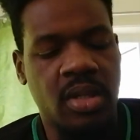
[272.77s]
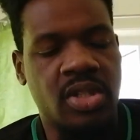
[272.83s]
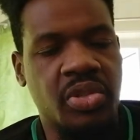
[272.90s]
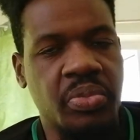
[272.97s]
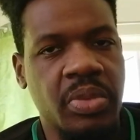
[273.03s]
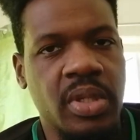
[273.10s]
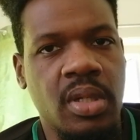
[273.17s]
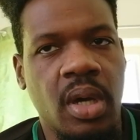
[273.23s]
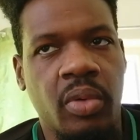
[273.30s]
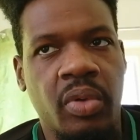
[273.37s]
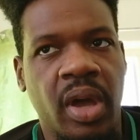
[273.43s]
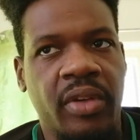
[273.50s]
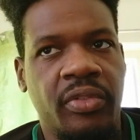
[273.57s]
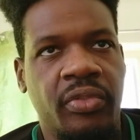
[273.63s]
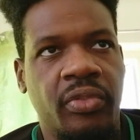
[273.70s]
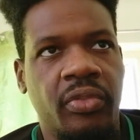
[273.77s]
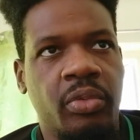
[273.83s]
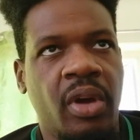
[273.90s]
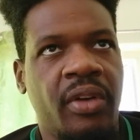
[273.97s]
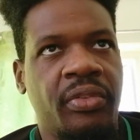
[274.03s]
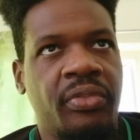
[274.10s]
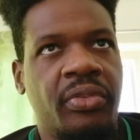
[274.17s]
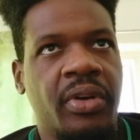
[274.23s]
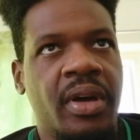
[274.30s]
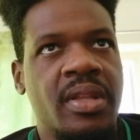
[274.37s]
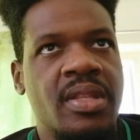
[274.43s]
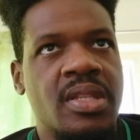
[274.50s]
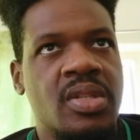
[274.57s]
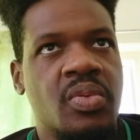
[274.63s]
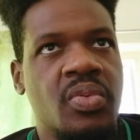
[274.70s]
You see me? We had we have
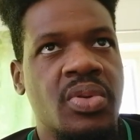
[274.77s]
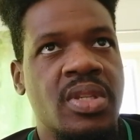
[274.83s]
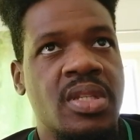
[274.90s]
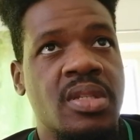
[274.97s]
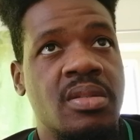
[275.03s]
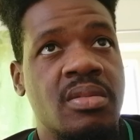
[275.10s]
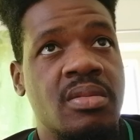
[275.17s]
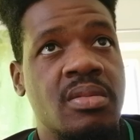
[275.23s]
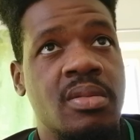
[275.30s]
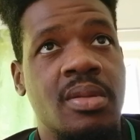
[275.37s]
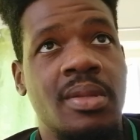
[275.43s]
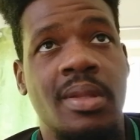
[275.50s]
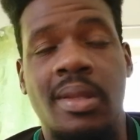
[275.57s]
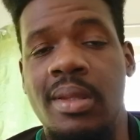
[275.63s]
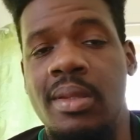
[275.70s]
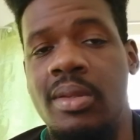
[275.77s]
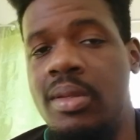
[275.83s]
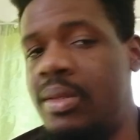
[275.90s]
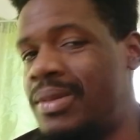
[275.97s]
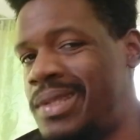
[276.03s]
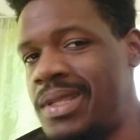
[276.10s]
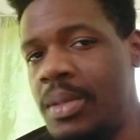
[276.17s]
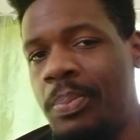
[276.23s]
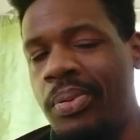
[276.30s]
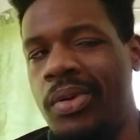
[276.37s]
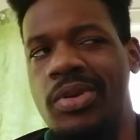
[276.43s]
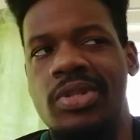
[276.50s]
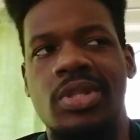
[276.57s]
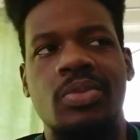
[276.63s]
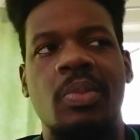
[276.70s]
France who is see
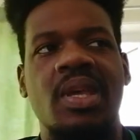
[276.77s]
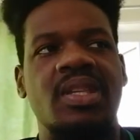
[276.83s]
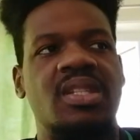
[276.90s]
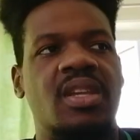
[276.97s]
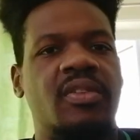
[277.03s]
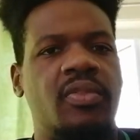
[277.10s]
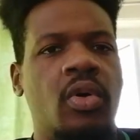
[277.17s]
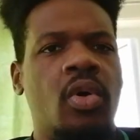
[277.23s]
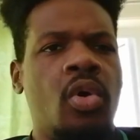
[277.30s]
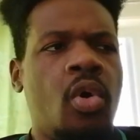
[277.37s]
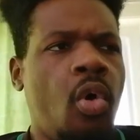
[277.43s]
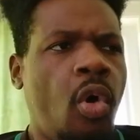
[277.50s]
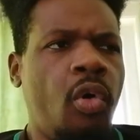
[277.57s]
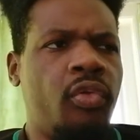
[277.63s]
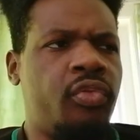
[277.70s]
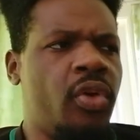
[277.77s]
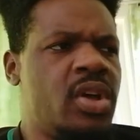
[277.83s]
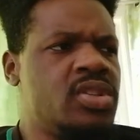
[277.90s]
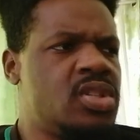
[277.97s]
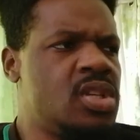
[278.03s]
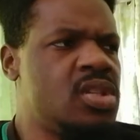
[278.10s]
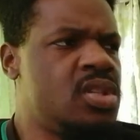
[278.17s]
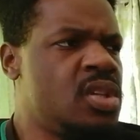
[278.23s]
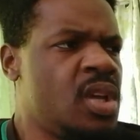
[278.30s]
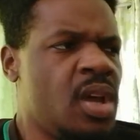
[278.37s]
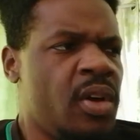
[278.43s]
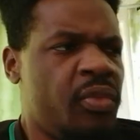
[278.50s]
person may say, oh France is